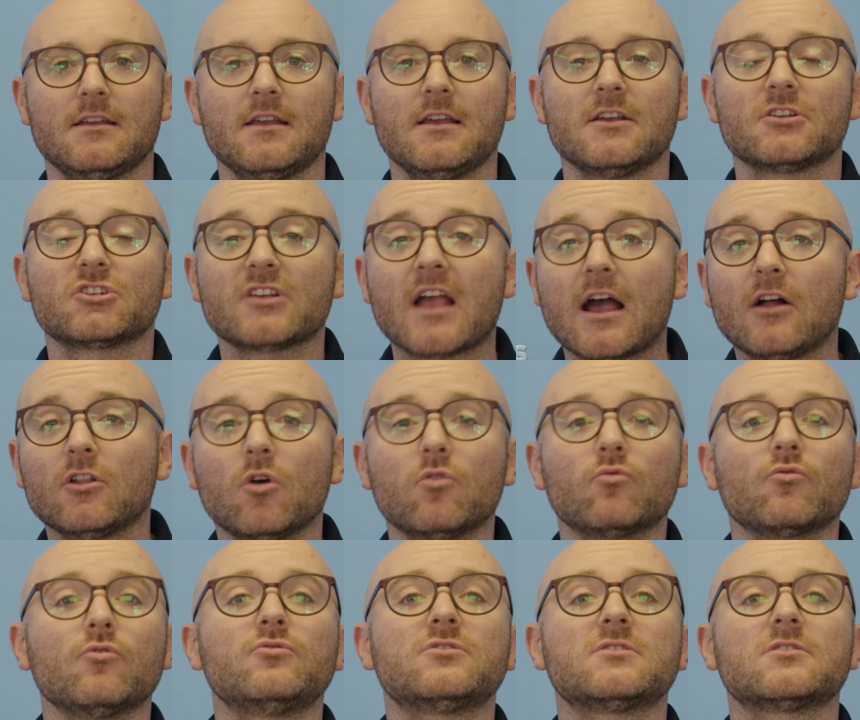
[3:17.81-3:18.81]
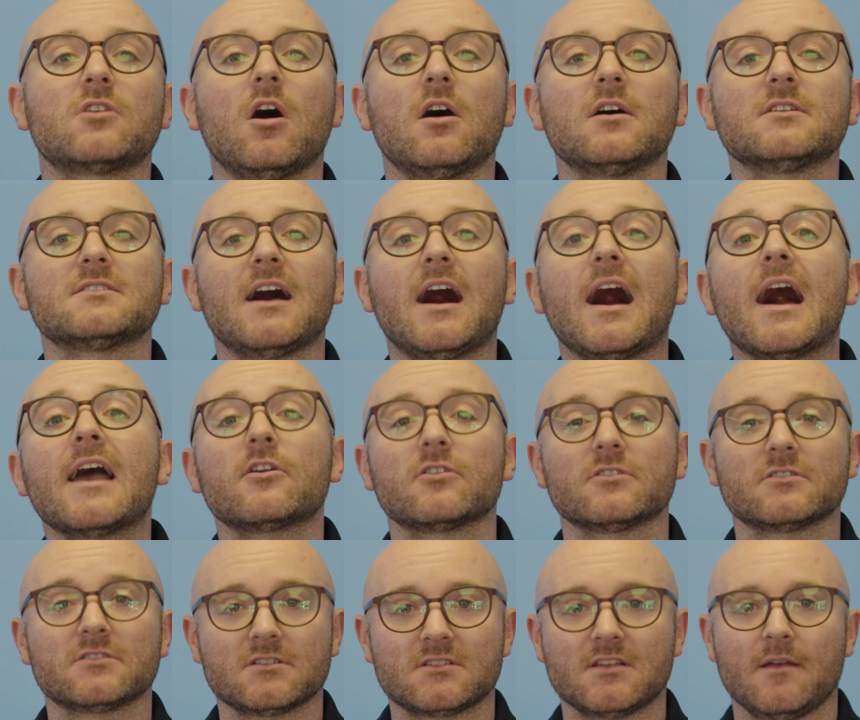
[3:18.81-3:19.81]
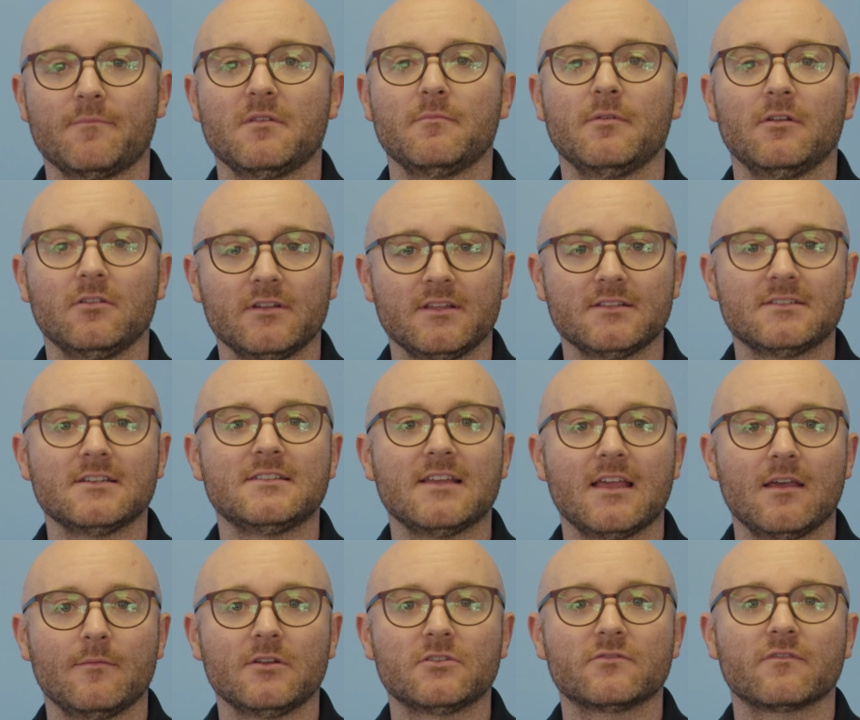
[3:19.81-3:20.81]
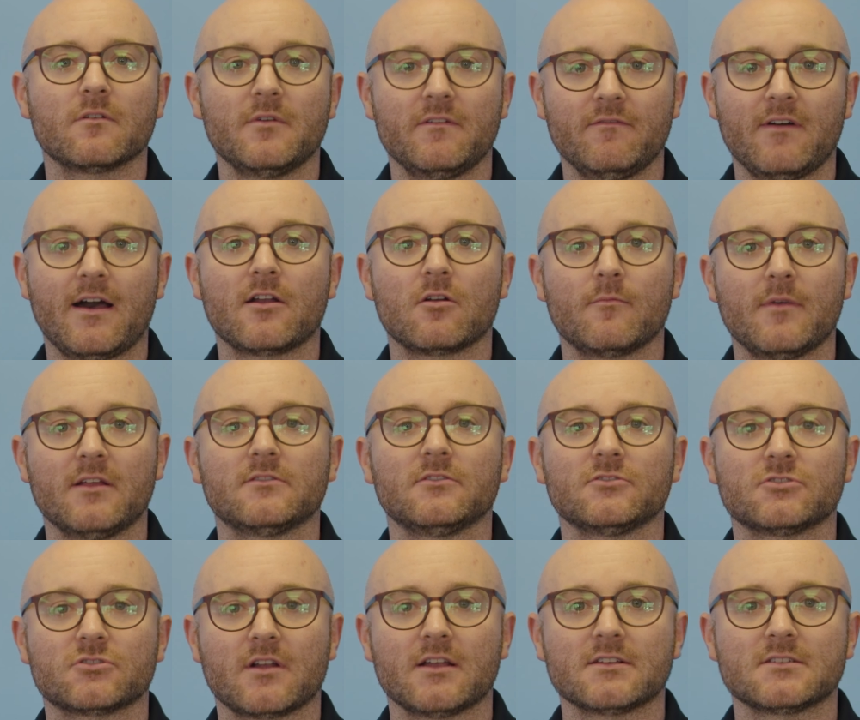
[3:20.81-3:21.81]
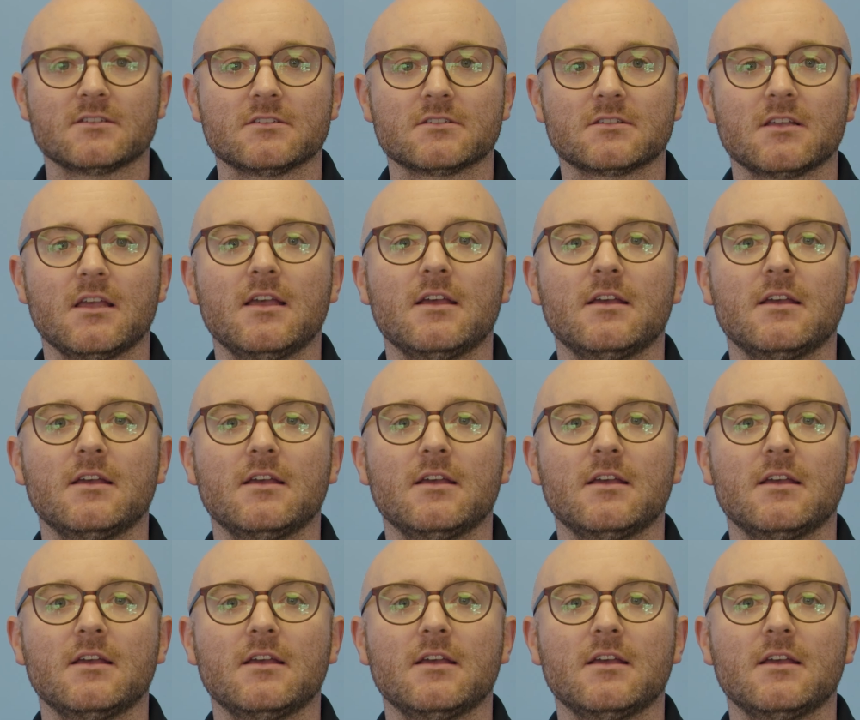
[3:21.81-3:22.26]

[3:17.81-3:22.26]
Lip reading: Shallow roots cause higher susceptibility to damage from environmental stresses.